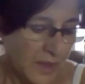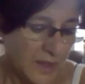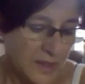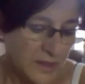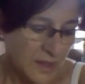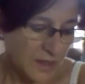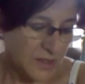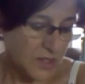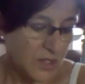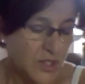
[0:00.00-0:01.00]
a
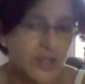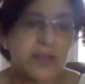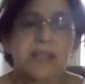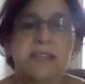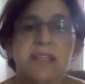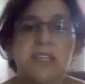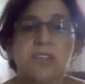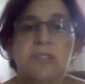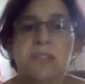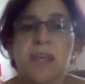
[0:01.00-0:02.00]
surgeon that
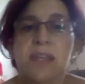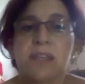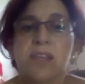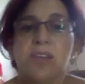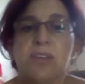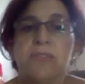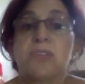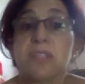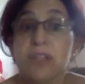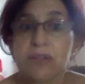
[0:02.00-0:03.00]
teaches at the
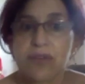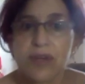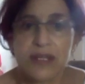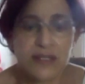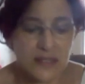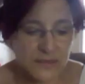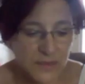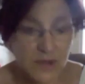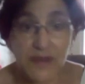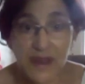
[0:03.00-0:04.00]
University of Greece,
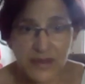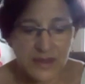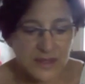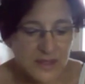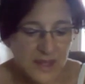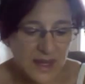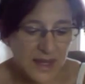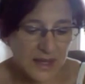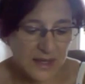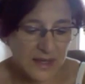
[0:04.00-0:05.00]
of Athens,
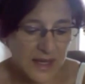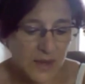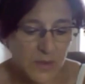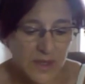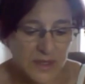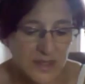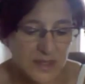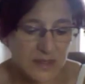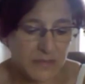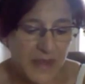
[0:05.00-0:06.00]
and he
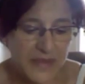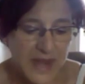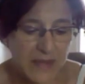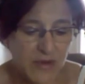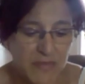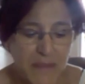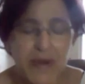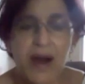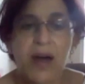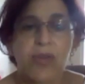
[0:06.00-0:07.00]
was by the name of
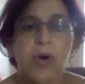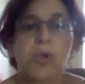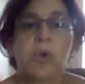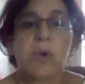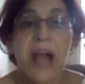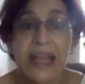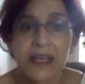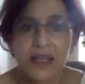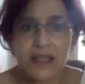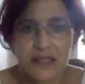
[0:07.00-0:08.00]

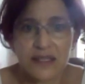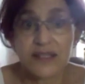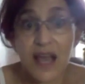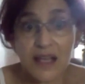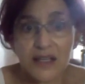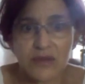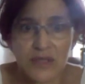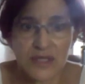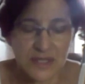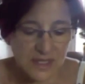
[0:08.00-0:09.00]
Papadopoulos, a tongue
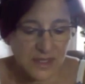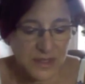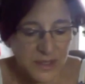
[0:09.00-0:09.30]
twister.